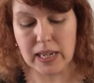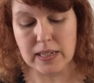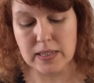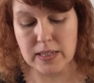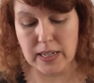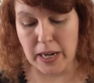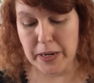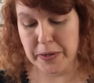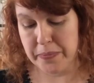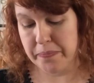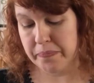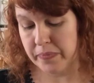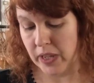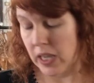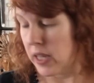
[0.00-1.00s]
So
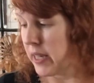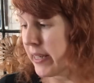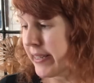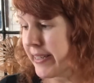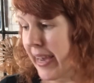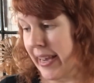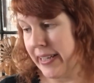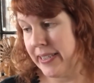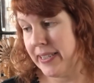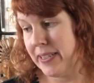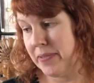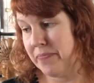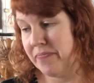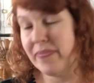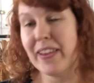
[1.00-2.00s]
yes,
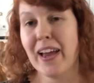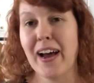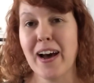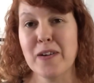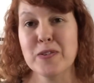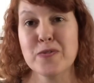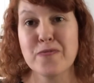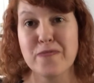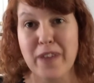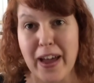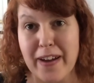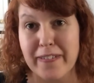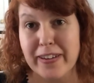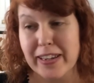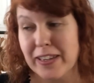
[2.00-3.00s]
I was
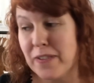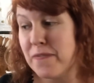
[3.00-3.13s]
very,